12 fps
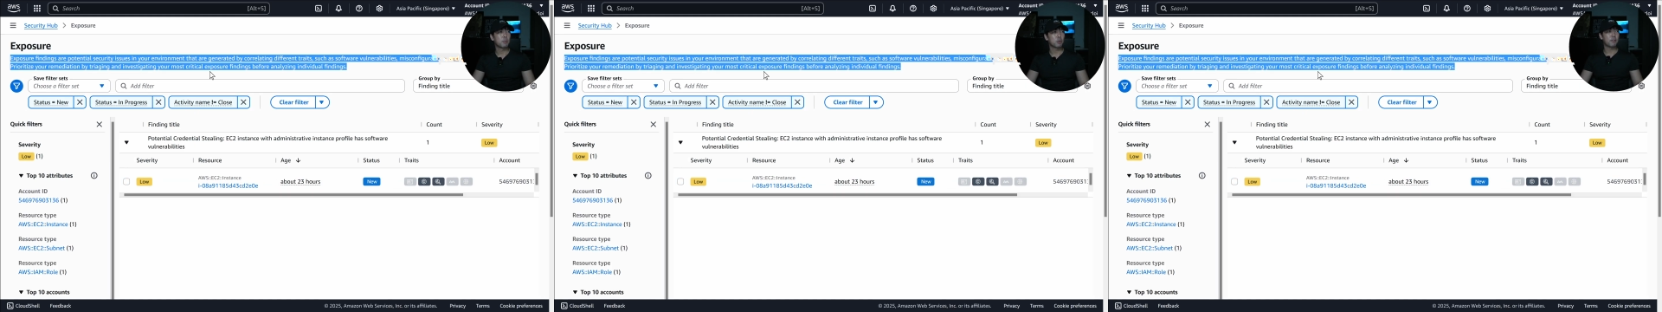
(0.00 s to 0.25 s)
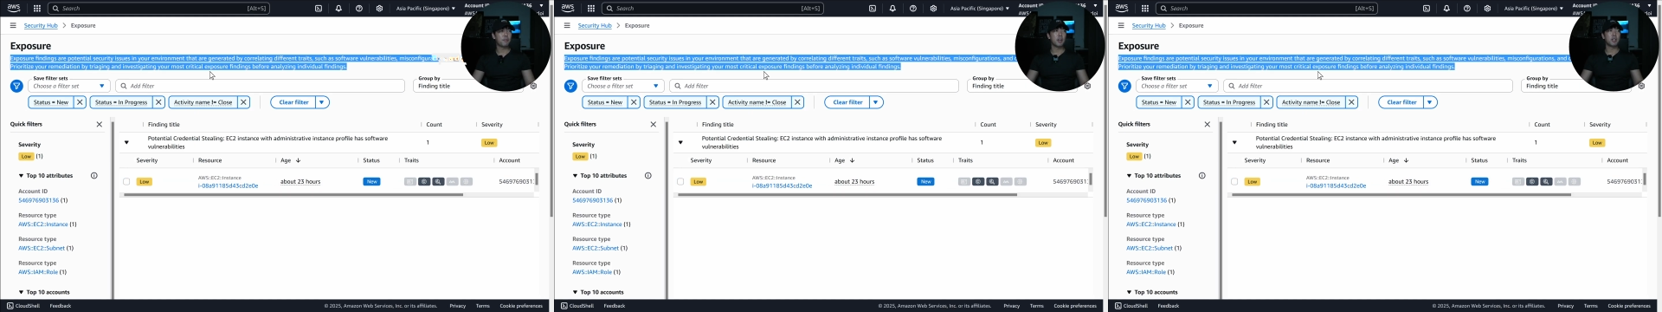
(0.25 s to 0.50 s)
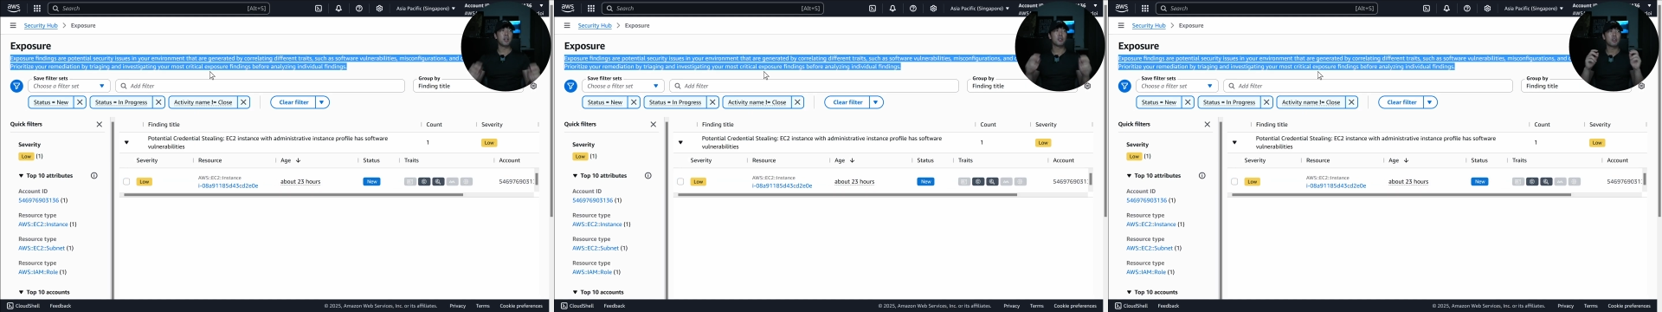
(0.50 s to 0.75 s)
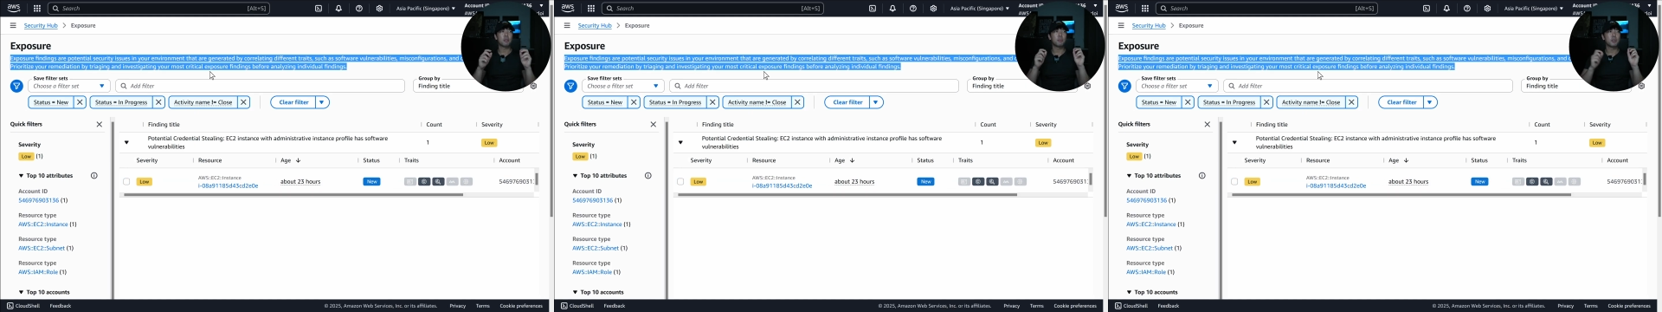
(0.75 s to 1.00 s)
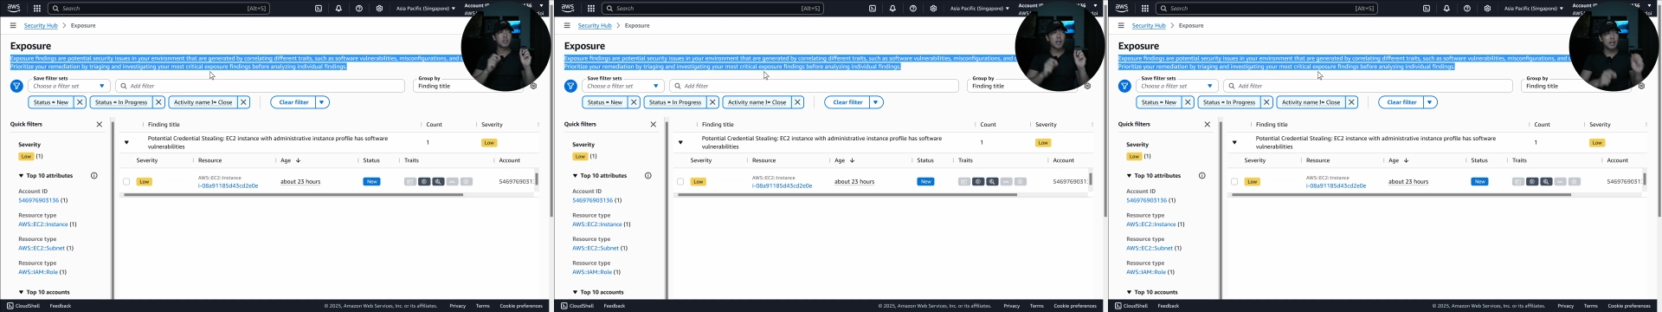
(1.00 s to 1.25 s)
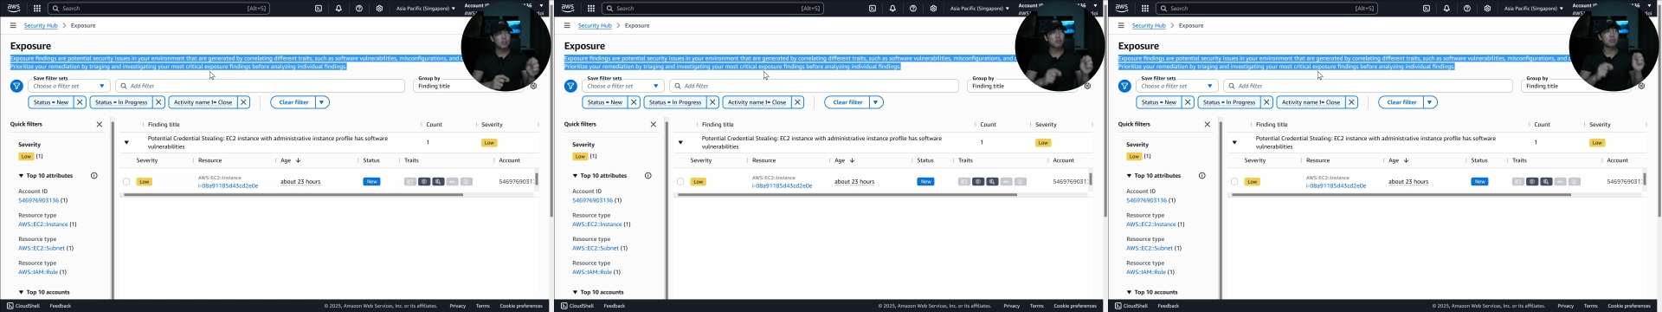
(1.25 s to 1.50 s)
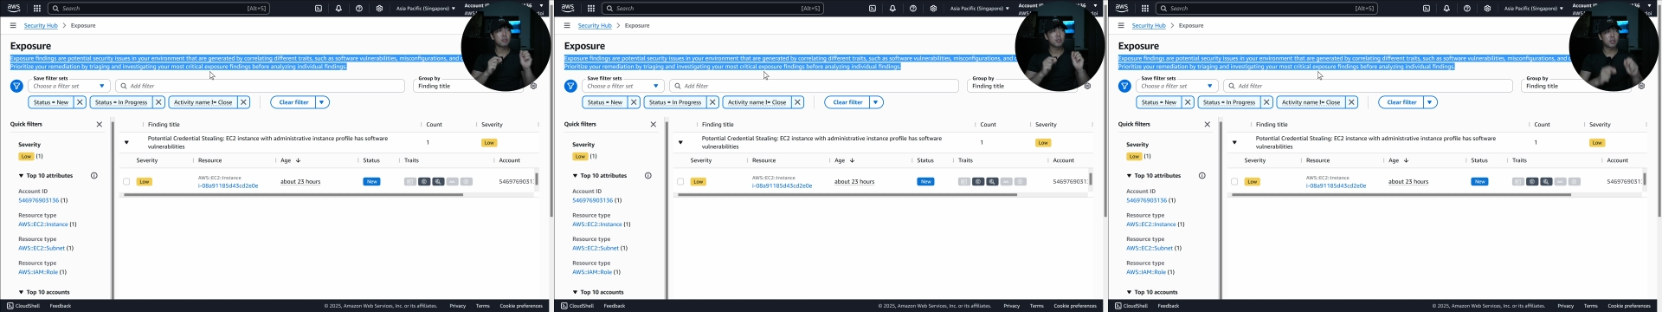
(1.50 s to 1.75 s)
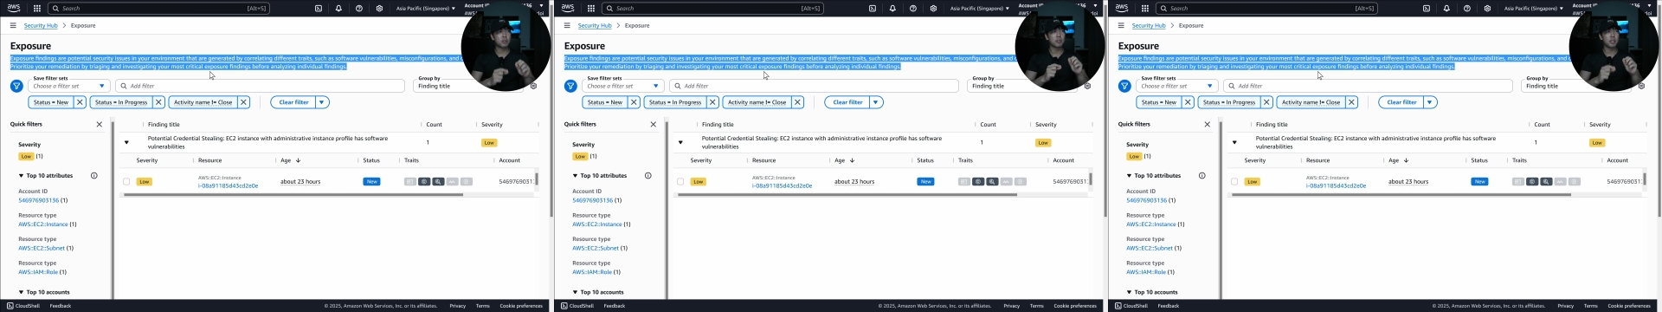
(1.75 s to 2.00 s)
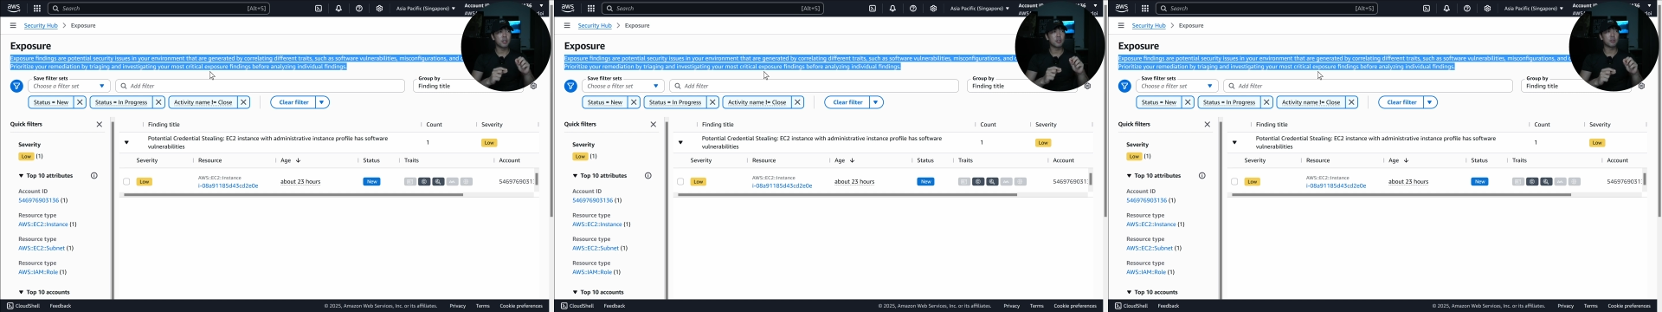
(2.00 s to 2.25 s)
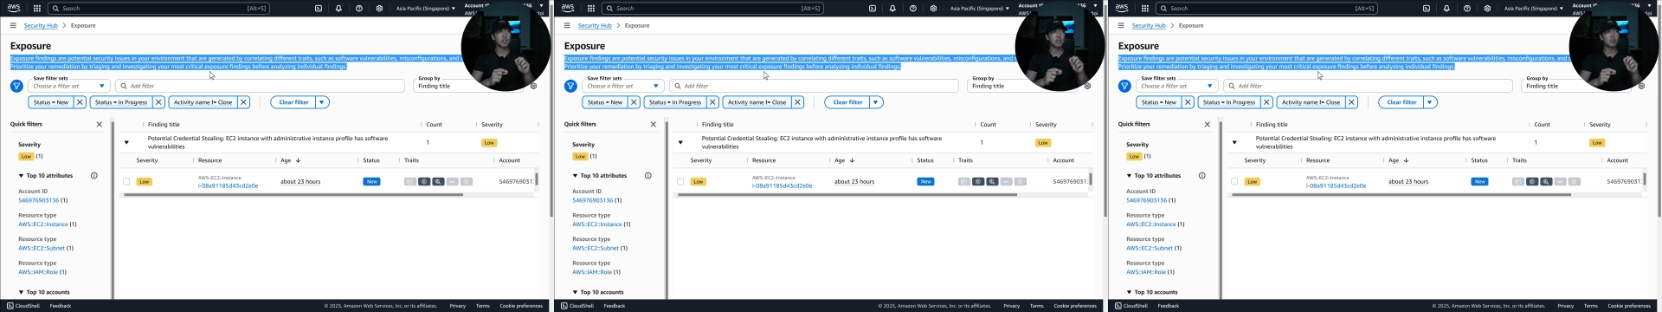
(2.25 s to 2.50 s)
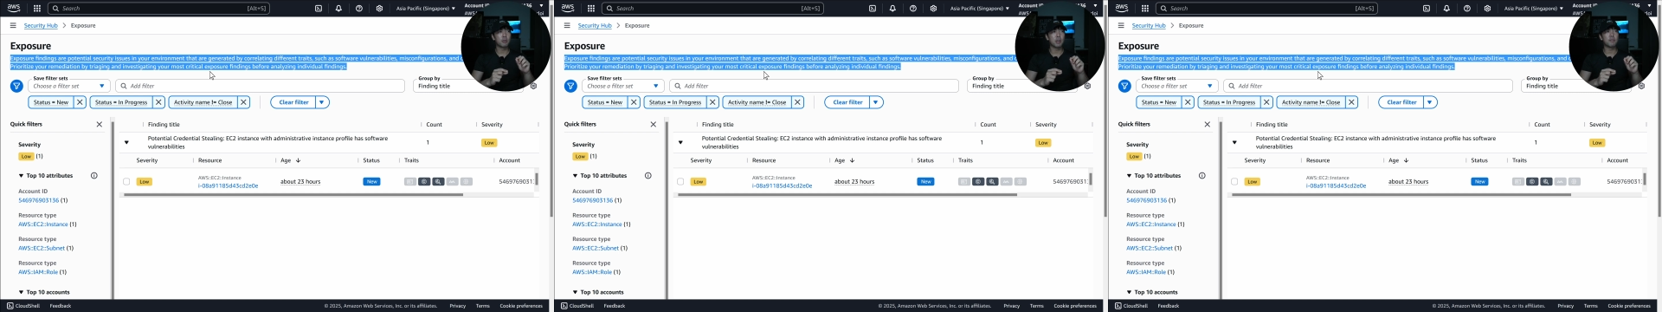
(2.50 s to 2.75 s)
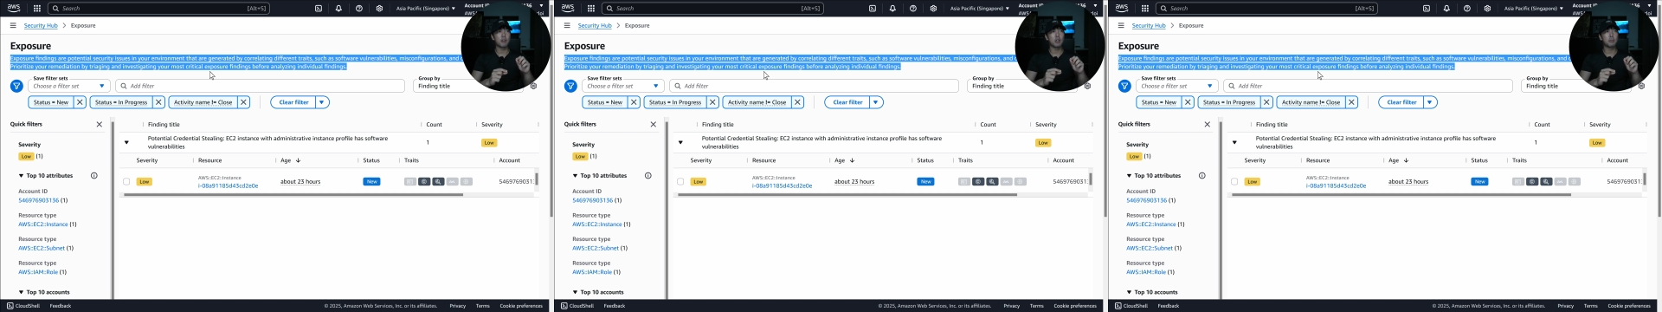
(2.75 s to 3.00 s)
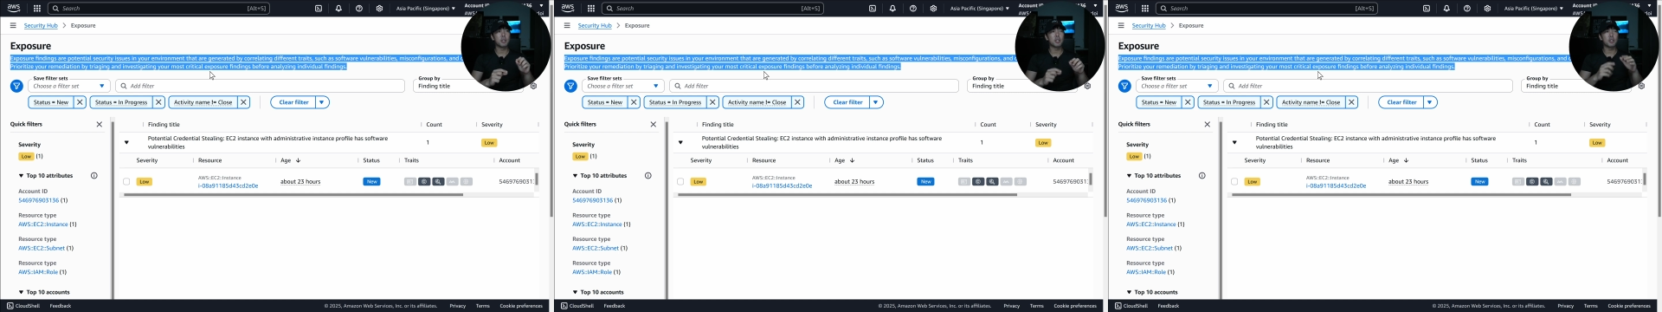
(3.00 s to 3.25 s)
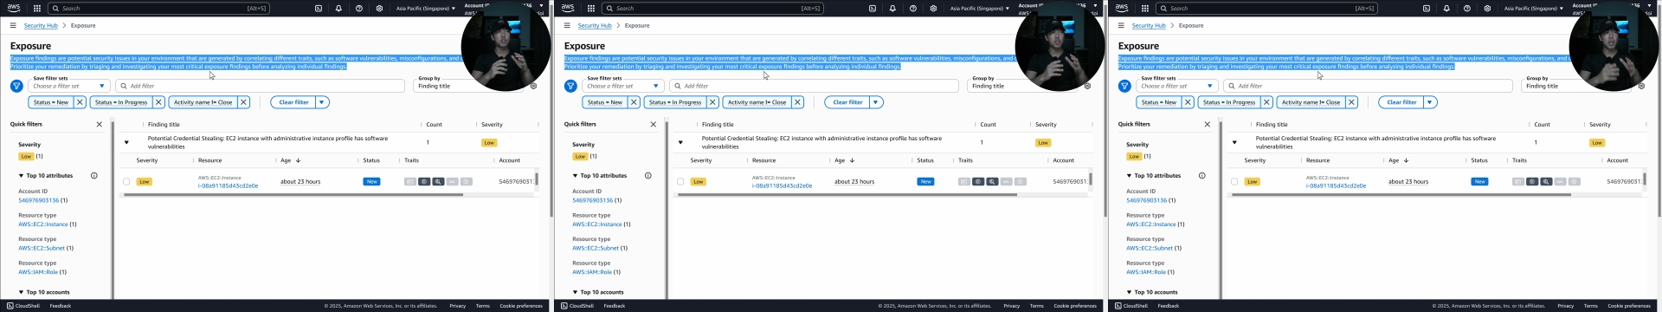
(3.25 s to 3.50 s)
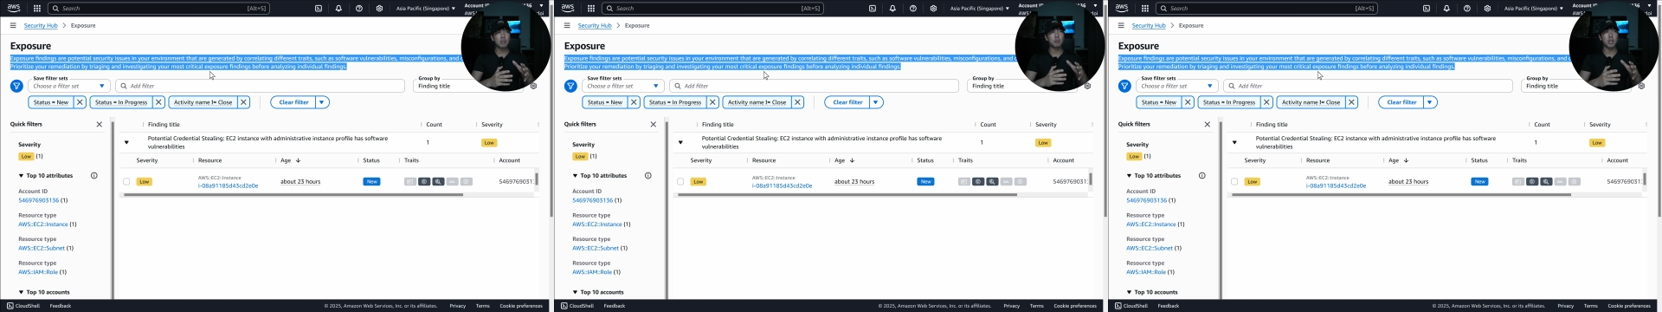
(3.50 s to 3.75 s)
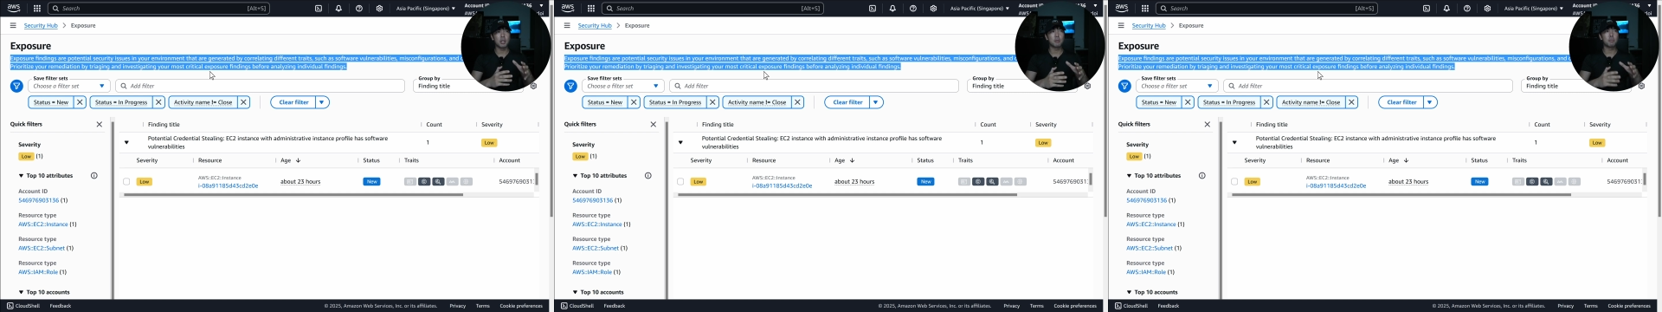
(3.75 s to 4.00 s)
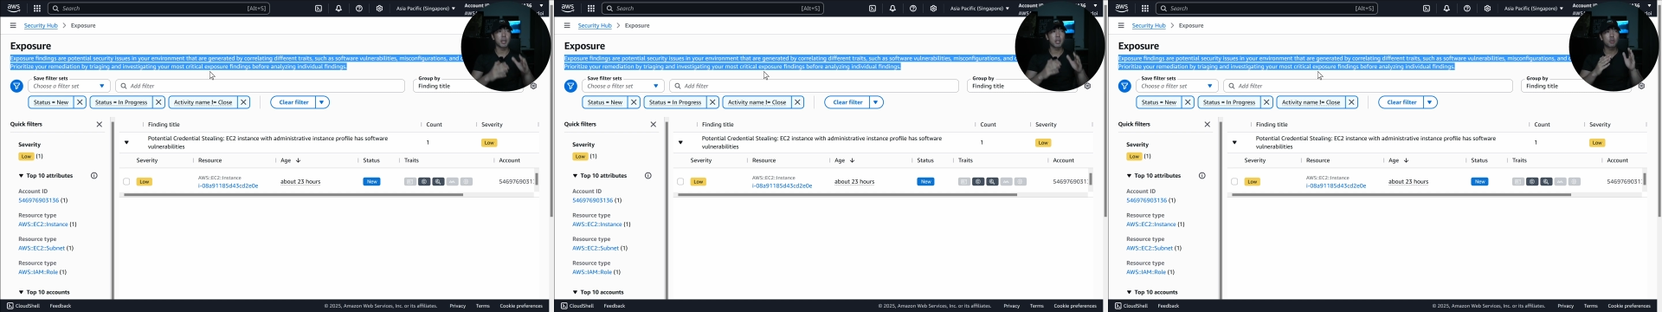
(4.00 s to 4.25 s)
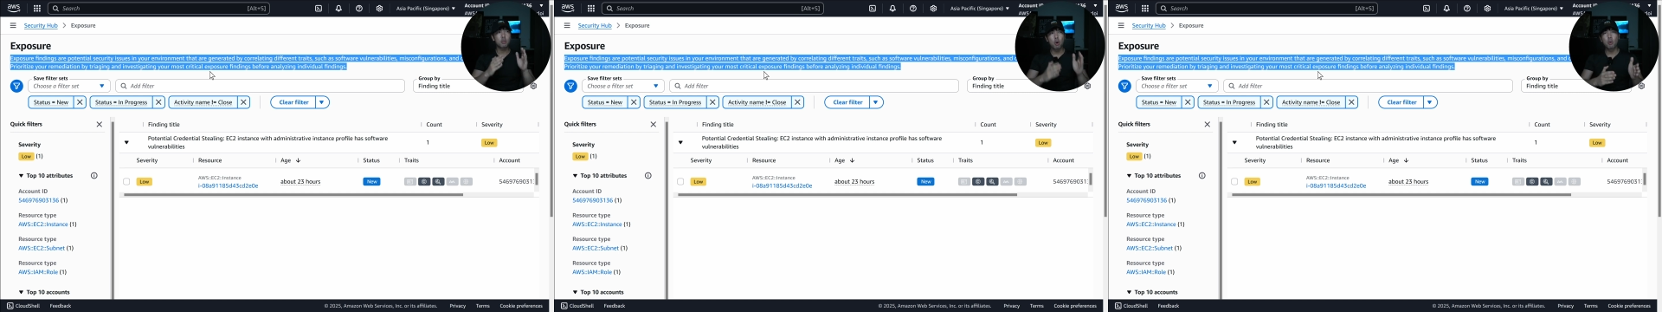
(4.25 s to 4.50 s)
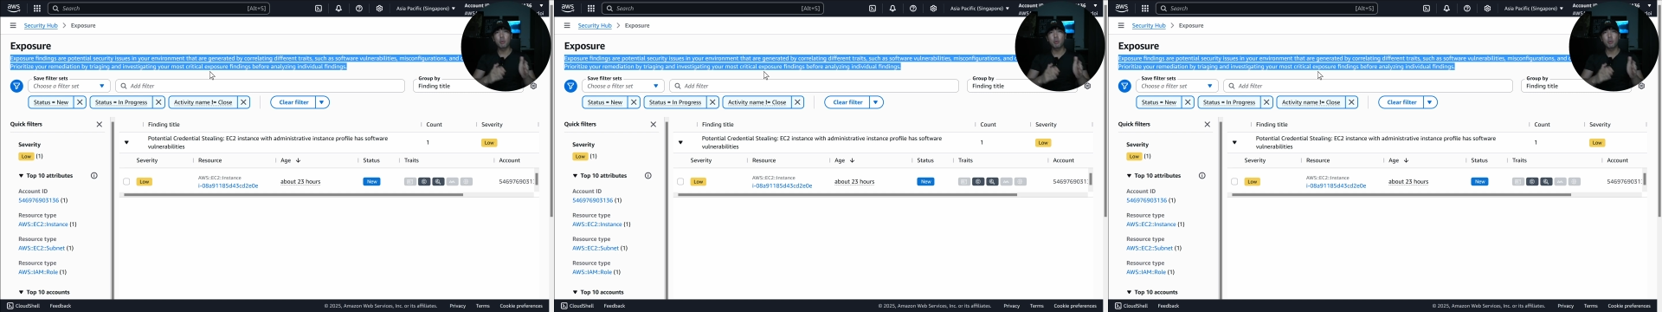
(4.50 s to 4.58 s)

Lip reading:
(no speaker visible)